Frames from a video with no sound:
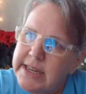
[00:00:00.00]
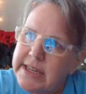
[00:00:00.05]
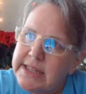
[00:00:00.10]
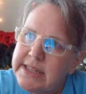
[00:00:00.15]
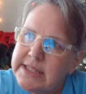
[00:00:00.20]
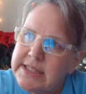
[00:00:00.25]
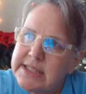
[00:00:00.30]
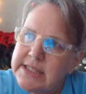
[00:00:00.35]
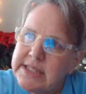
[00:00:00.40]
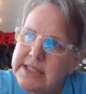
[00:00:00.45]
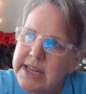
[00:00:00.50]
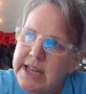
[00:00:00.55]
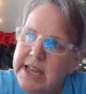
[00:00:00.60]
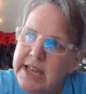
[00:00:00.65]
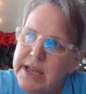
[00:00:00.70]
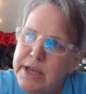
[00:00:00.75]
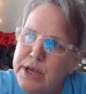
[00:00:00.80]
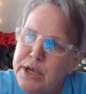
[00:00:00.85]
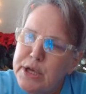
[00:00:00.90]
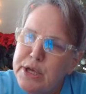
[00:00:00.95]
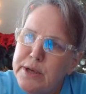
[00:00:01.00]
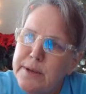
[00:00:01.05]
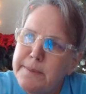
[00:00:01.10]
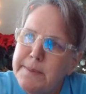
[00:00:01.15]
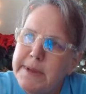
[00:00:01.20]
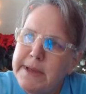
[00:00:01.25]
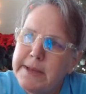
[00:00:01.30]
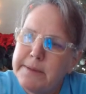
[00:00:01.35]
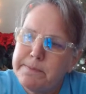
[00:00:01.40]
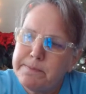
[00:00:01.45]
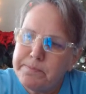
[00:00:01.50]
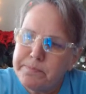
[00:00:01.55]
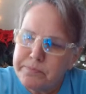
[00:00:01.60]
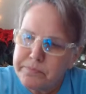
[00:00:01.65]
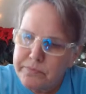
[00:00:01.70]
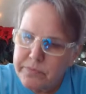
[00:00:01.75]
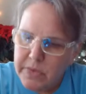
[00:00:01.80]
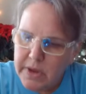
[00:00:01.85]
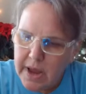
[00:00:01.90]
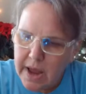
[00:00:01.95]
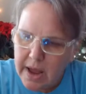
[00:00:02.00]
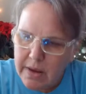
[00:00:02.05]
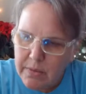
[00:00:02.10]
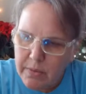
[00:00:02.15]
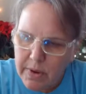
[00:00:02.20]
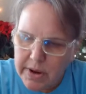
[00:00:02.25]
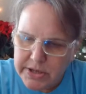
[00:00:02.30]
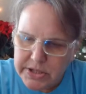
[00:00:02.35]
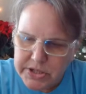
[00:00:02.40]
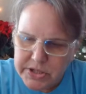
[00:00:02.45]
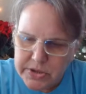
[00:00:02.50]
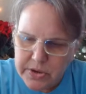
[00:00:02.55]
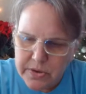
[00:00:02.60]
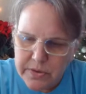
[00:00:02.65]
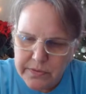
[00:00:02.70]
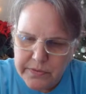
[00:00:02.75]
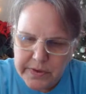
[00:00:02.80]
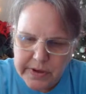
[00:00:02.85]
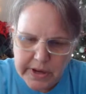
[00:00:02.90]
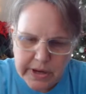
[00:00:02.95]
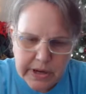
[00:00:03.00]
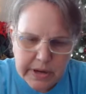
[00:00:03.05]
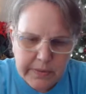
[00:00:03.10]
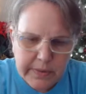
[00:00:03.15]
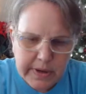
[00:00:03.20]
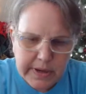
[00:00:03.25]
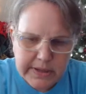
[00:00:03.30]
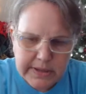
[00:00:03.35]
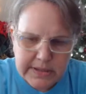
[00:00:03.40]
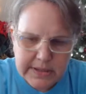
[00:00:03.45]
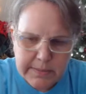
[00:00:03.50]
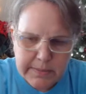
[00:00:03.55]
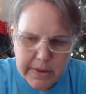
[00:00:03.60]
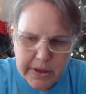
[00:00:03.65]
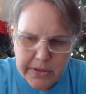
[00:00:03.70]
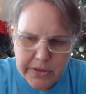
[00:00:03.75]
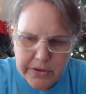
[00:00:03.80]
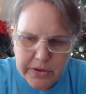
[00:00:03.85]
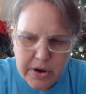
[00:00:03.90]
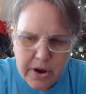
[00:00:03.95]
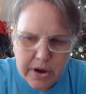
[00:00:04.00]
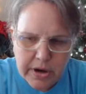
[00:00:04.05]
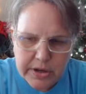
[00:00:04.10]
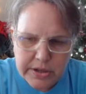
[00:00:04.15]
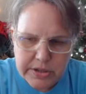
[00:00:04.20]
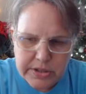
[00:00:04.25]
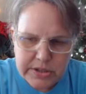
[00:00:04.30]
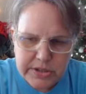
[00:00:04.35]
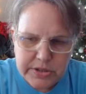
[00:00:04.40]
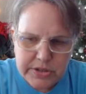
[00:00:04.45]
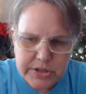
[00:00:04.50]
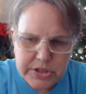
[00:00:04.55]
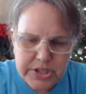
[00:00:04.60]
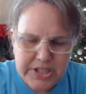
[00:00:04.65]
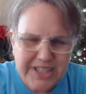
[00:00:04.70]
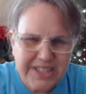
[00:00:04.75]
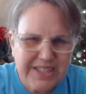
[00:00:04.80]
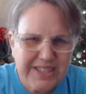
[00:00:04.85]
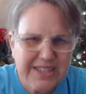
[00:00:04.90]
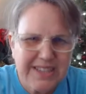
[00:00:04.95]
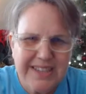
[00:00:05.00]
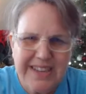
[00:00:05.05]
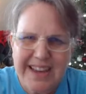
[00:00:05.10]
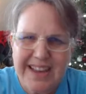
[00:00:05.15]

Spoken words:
I listened to him and I watched a whole video on some other heart surgeons,